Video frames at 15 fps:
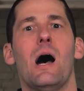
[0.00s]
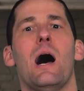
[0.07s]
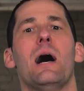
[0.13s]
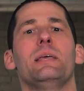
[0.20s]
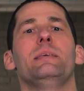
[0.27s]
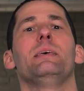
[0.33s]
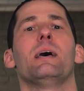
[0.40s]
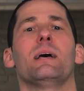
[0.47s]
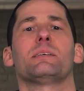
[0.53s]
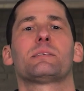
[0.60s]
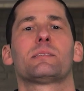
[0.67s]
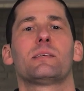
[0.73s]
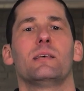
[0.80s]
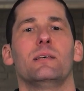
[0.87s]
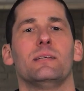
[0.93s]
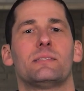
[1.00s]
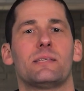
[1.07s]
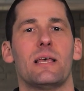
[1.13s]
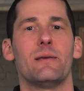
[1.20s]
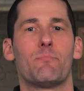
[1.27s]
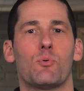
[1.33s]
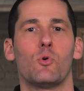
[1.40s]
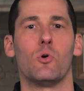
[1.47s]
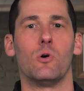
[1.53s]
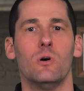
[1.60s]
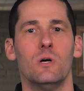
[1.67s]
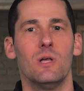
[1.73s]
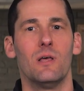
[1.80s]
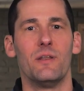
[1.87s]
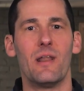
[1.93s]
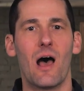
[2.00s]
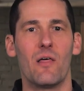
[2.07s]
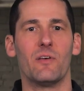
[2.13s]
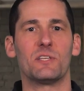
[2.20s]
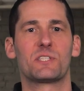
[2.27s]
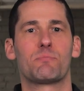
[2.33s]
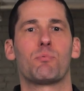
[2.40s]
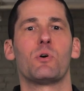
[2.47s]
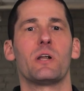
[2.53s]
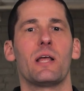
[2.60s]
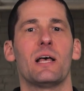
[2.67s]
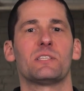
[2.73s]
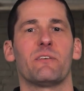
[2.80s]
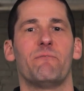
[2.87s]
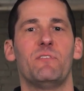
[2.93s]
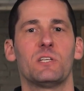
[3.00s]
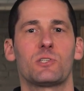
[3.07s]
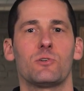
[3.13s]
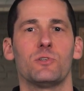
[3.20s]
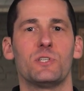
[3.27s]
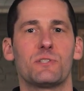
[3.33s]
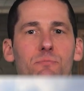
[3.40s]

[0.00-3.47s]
Ah yes, it's April. Now that spring has officially